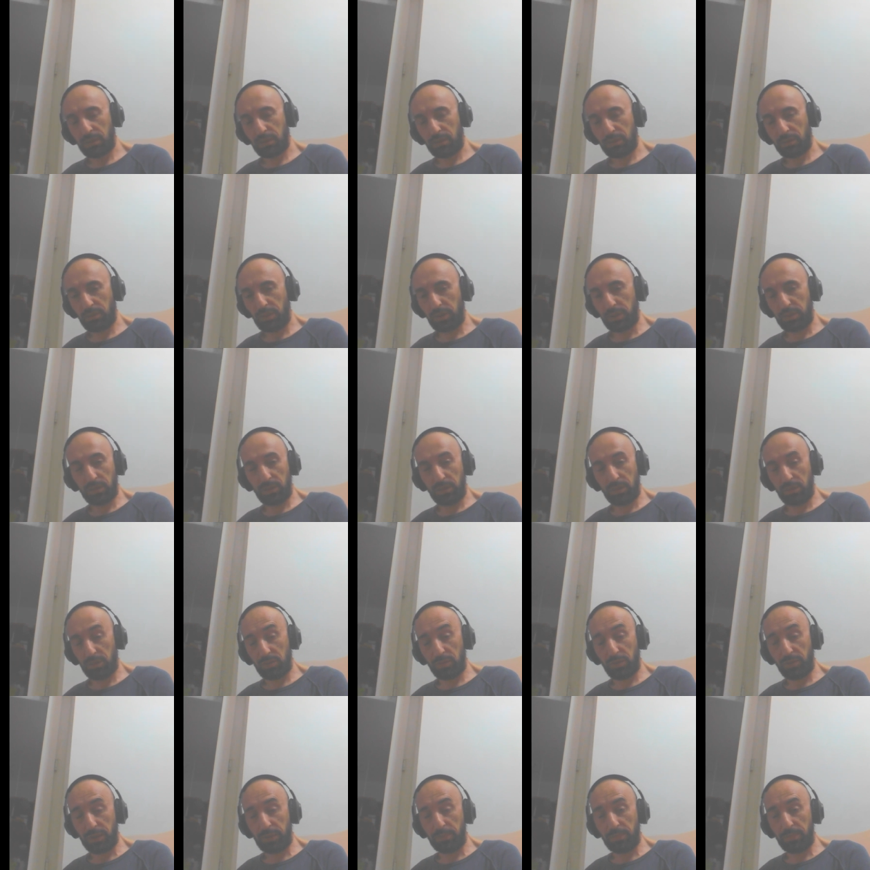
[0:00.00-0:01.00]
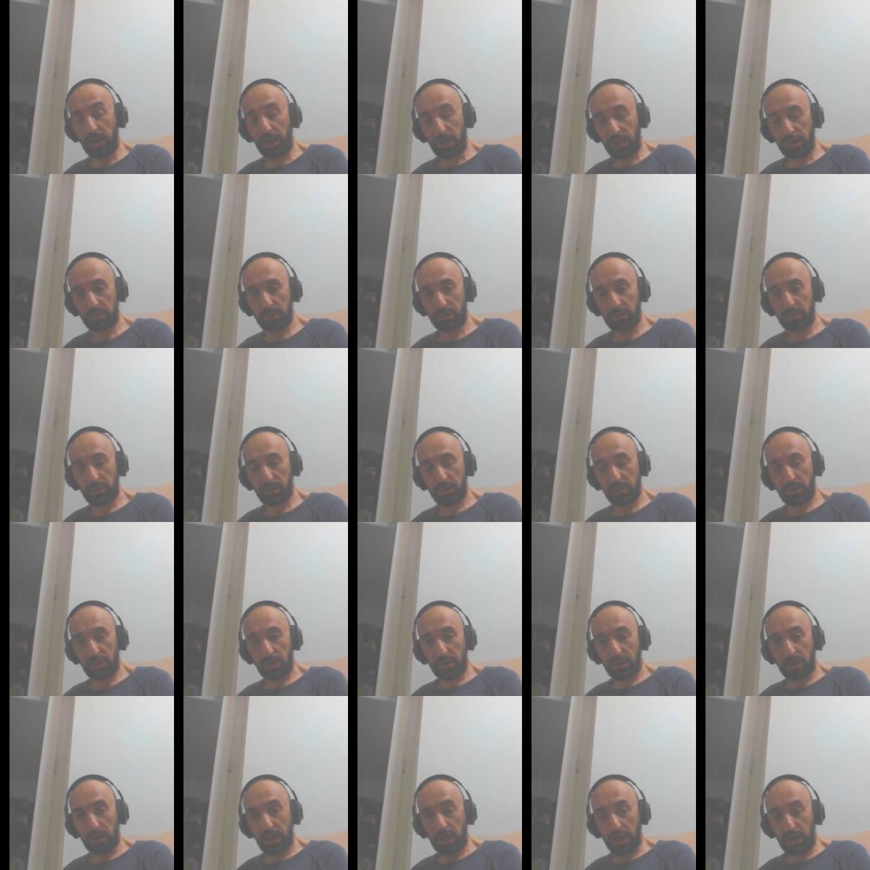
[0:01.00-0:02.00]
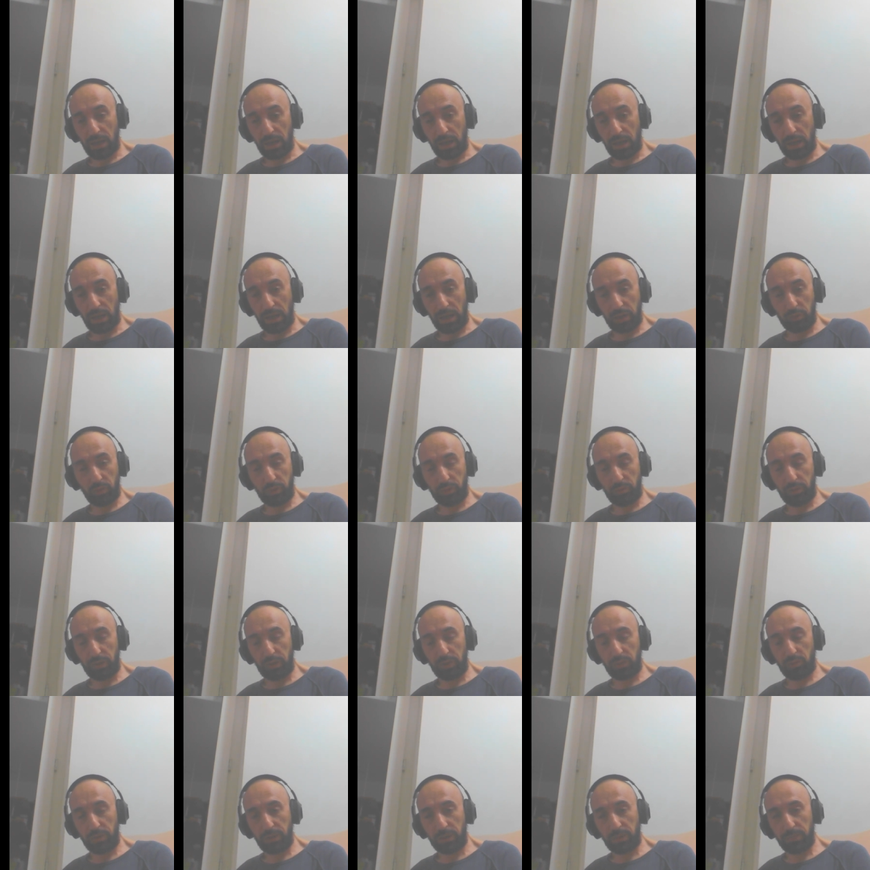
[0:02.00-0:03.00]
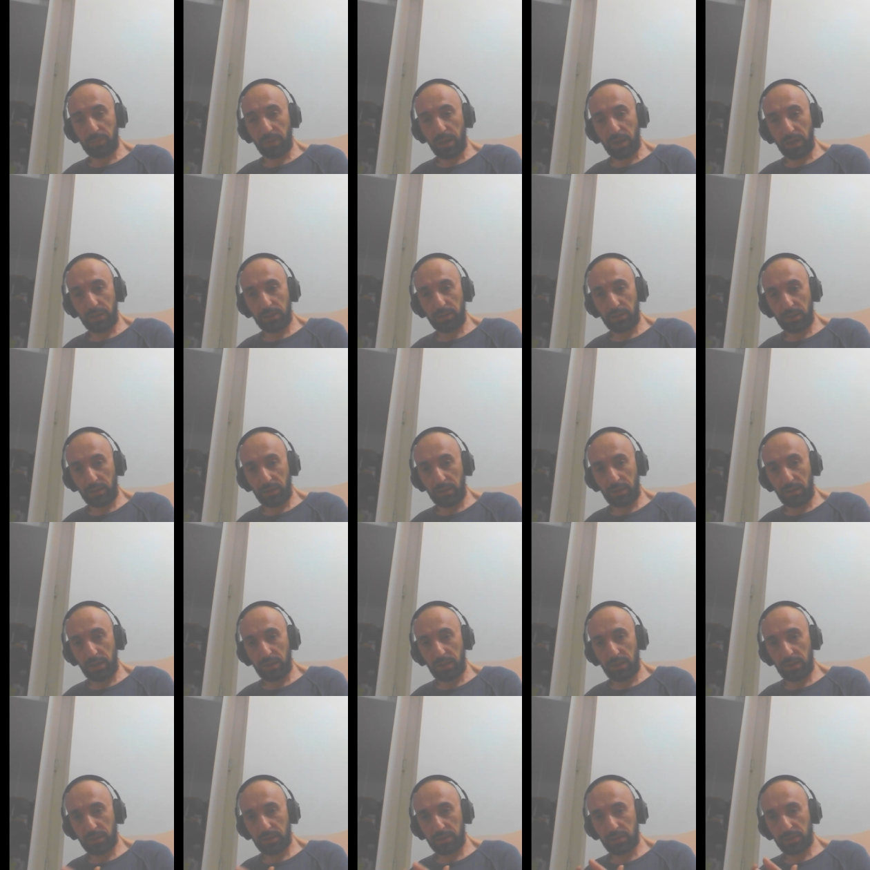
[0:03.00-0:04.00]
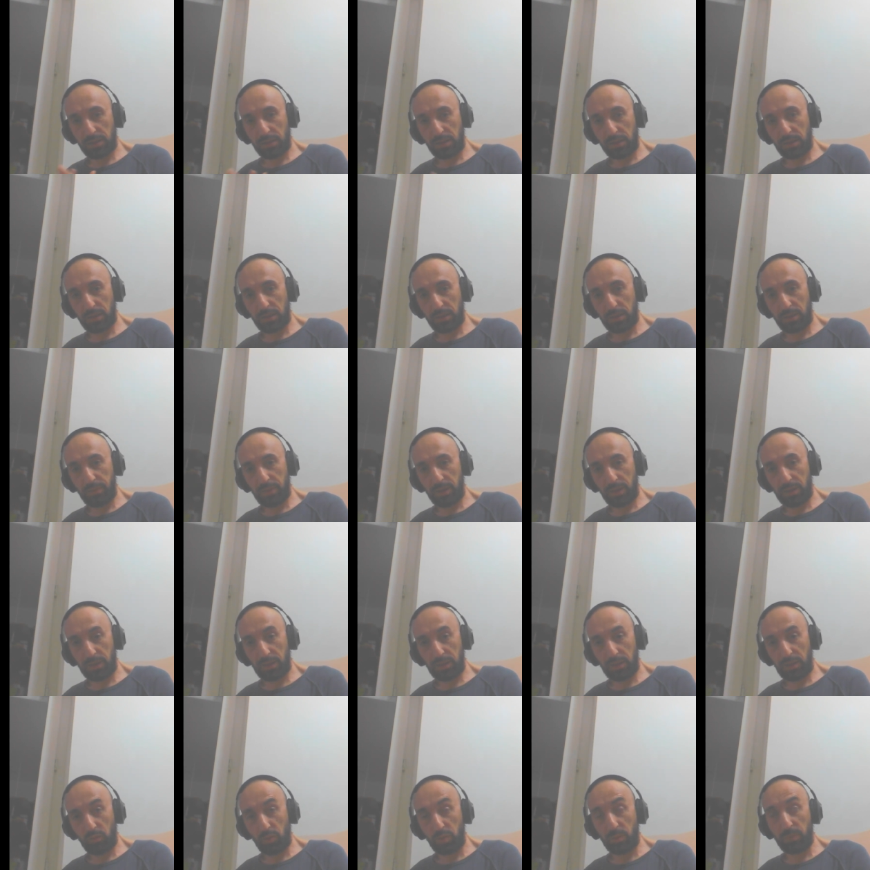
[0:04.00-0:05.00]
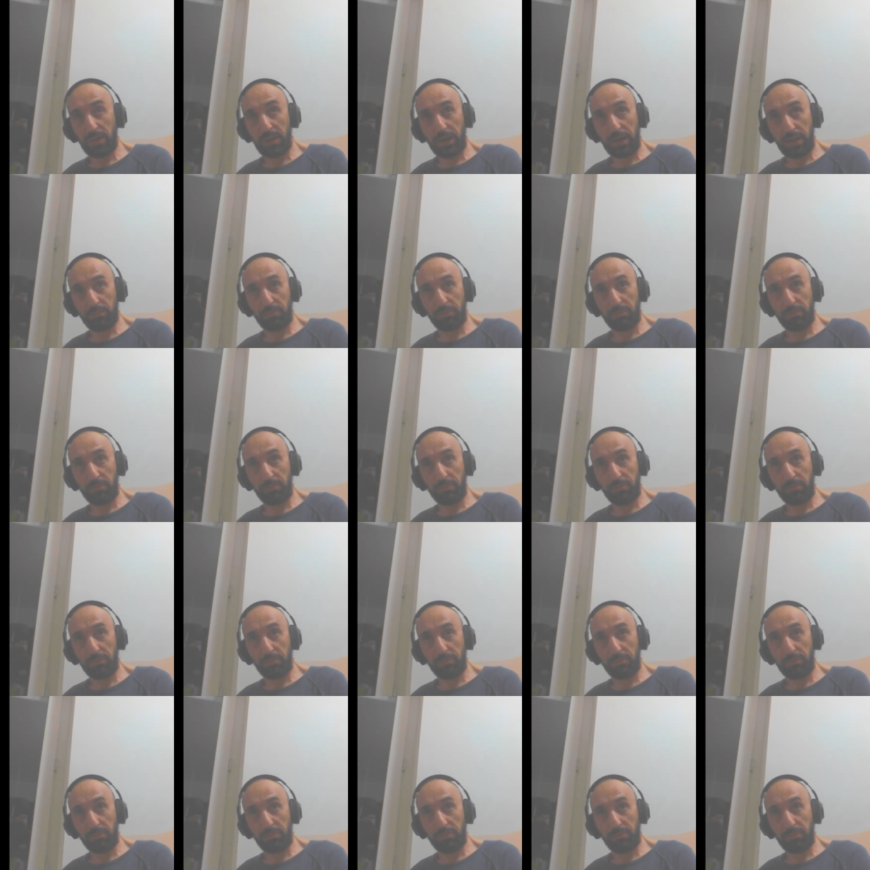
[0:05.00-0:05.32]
we do doing bad. And when we're doing bad in Linux uh, community, we blame